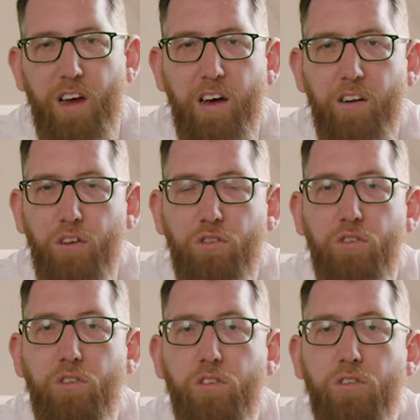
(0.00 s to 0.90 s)
and
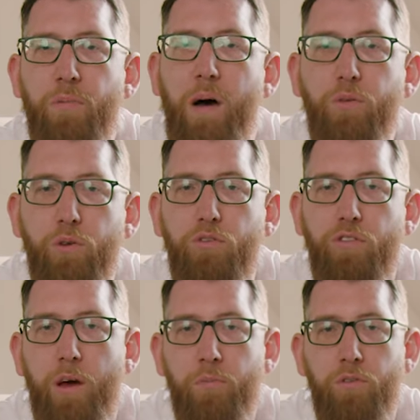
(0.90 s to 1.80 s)
also some absolute
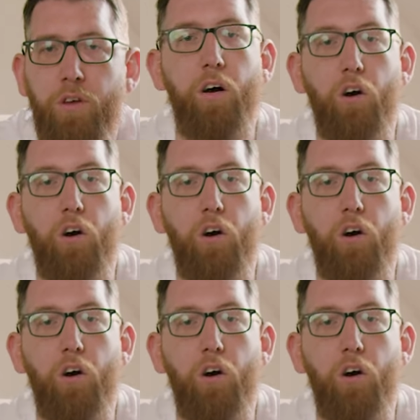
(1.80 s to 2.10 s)
gems.